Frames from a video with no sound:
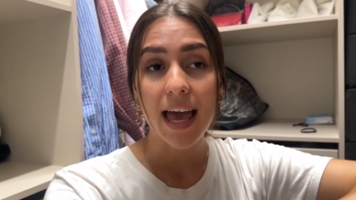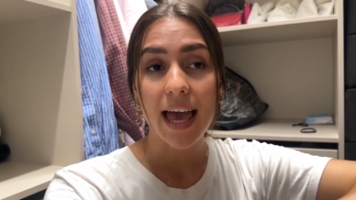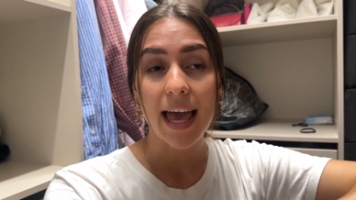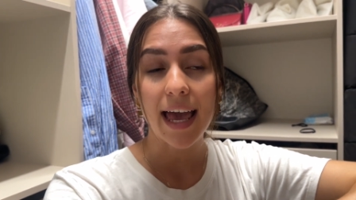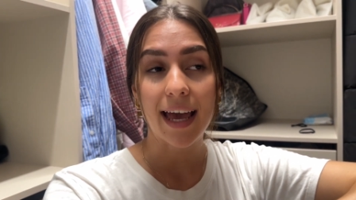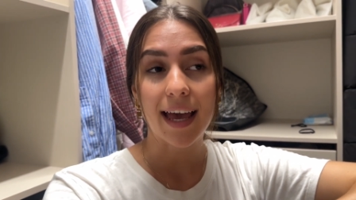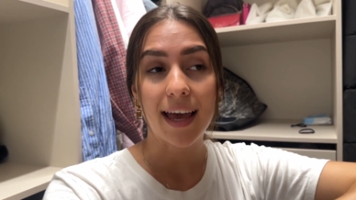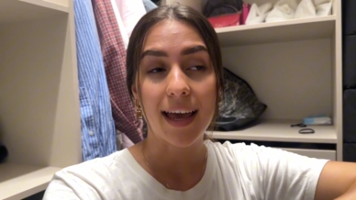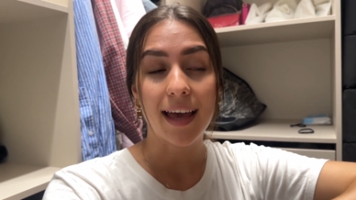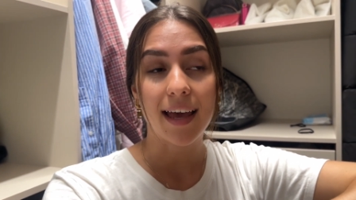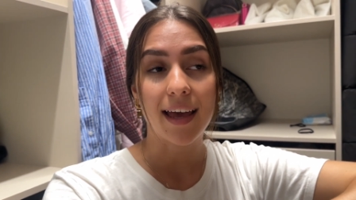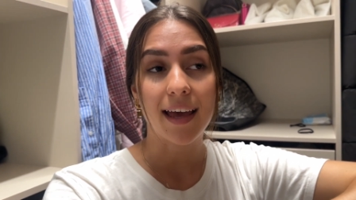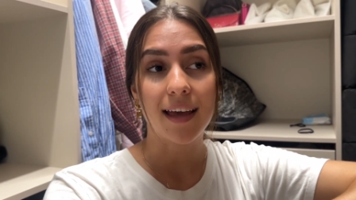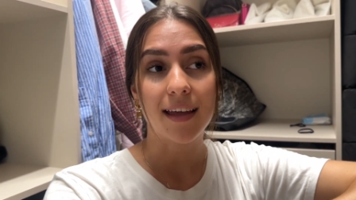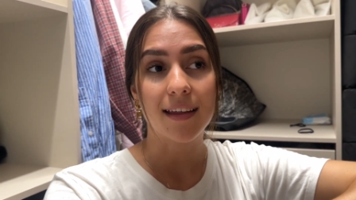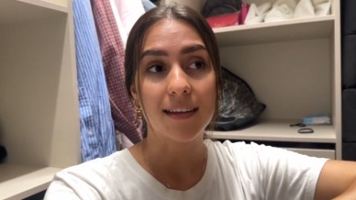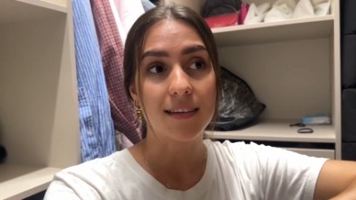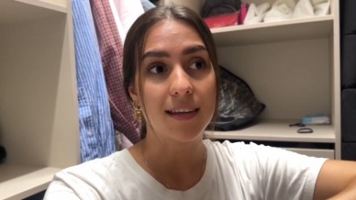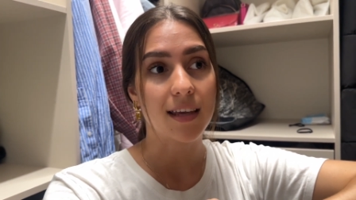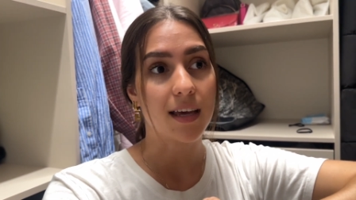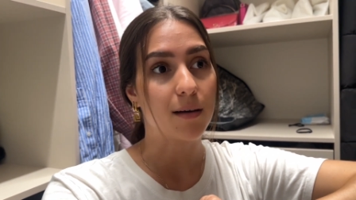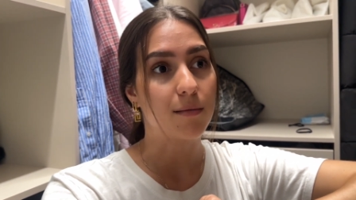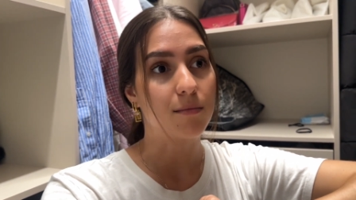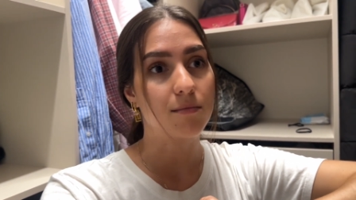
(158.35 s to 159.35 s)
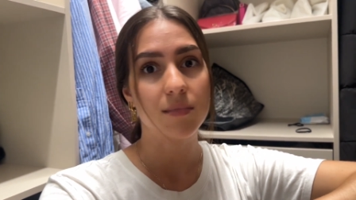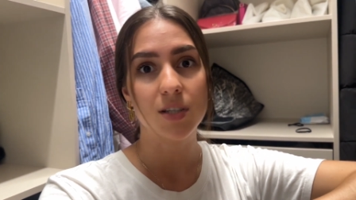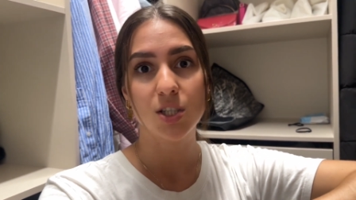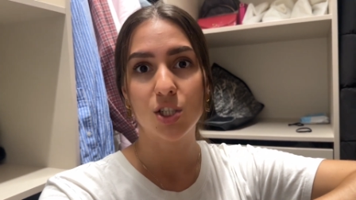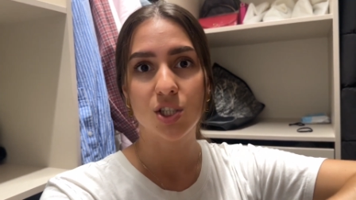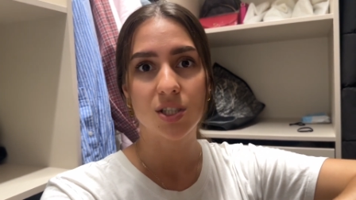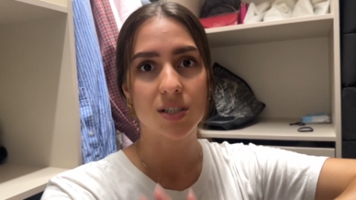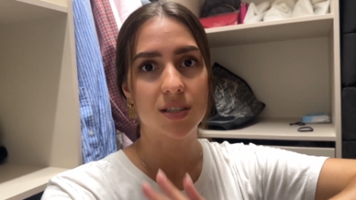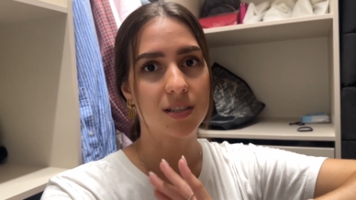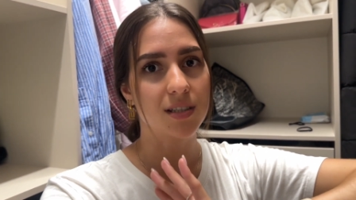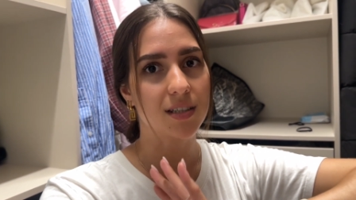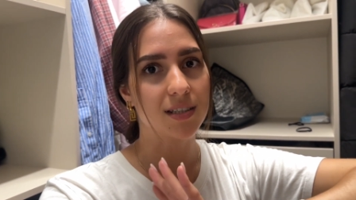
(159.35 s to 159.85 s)
and yeah they
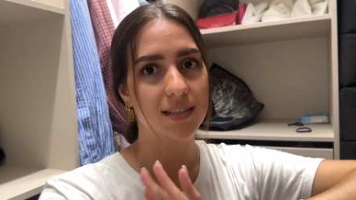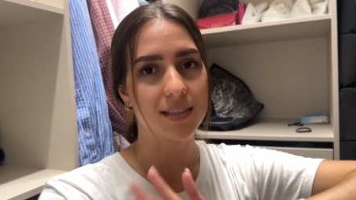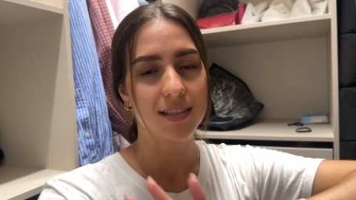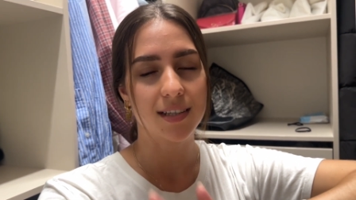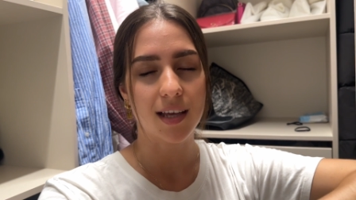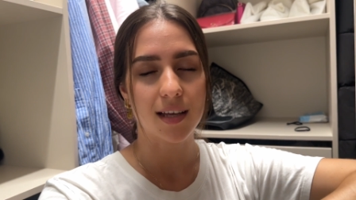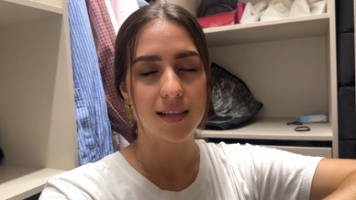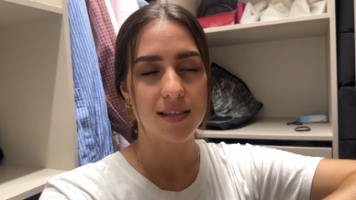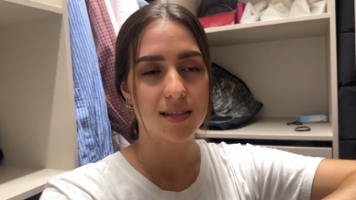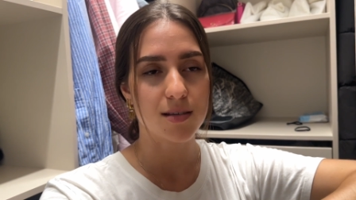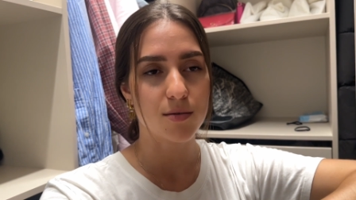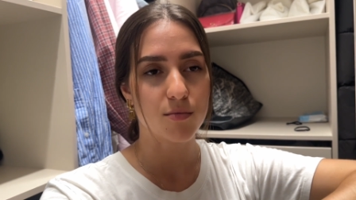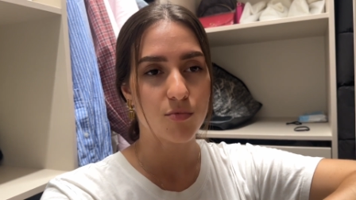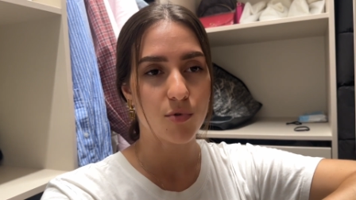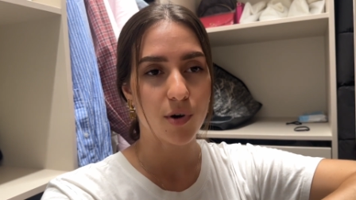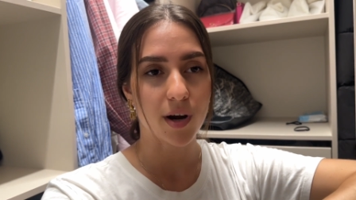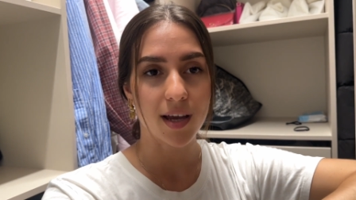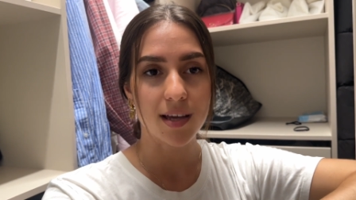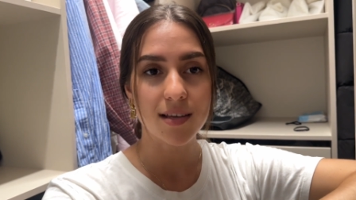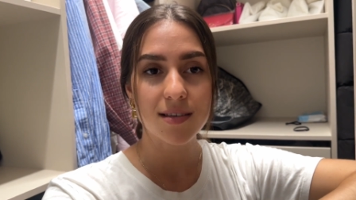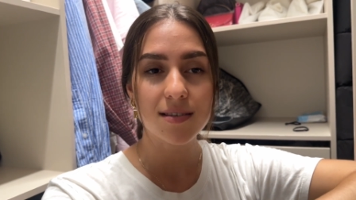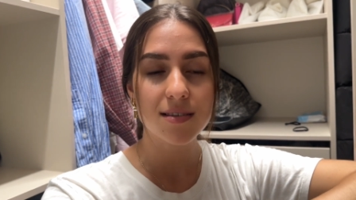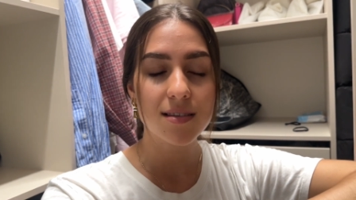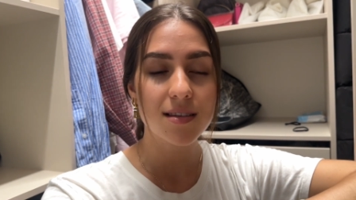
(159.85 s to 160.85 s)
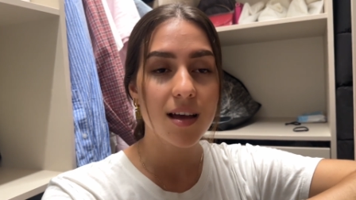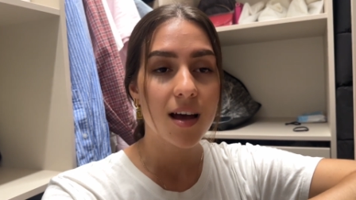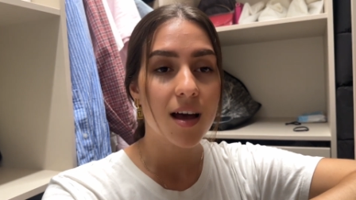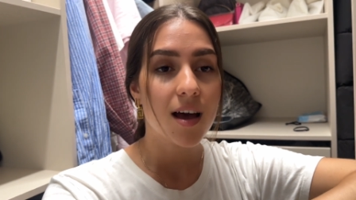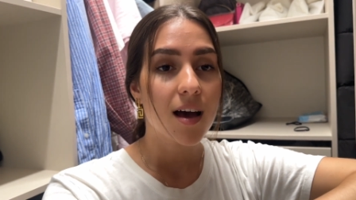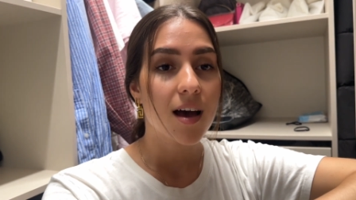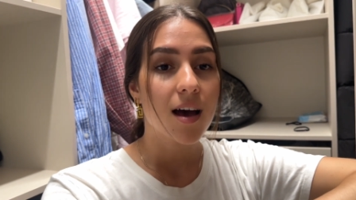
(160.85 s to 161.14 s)
just need to get some rest